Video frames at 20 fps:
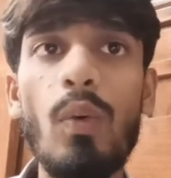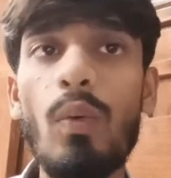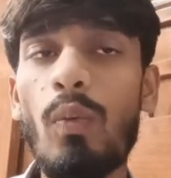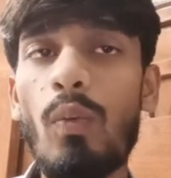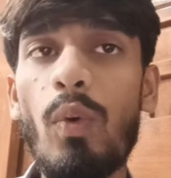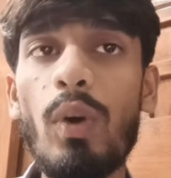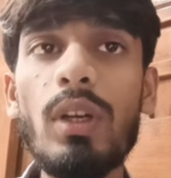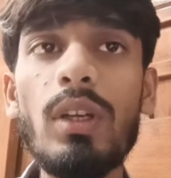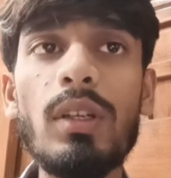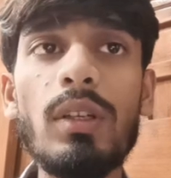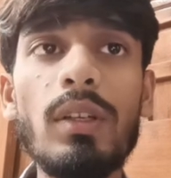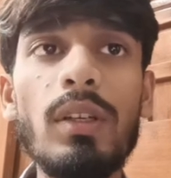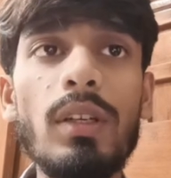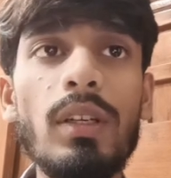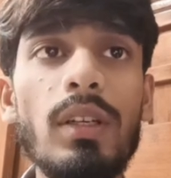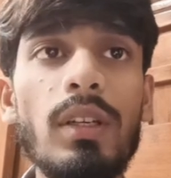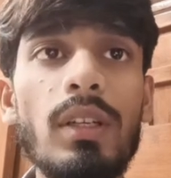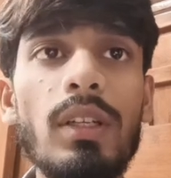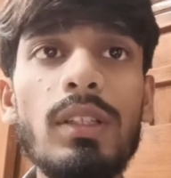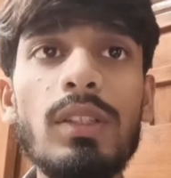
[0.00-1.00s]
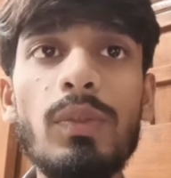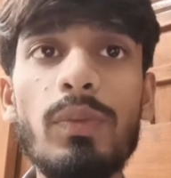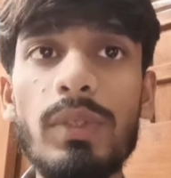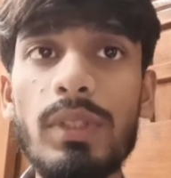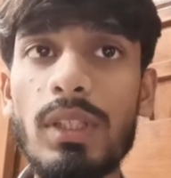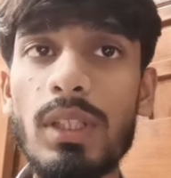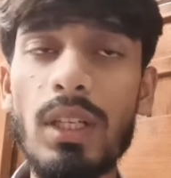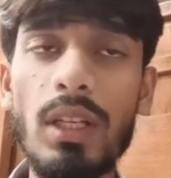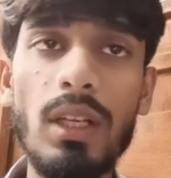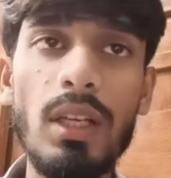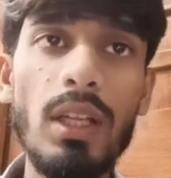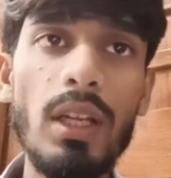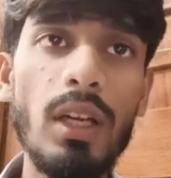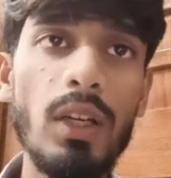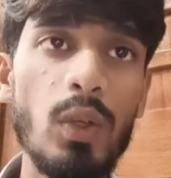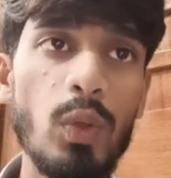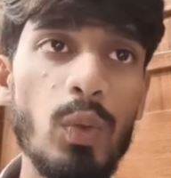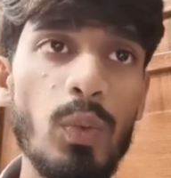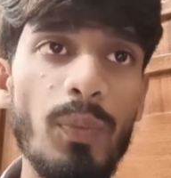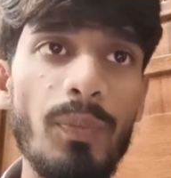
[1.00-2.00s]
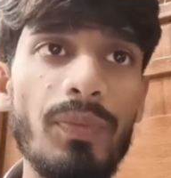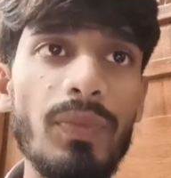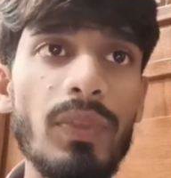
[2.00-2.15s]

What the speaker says: What does physical layer do?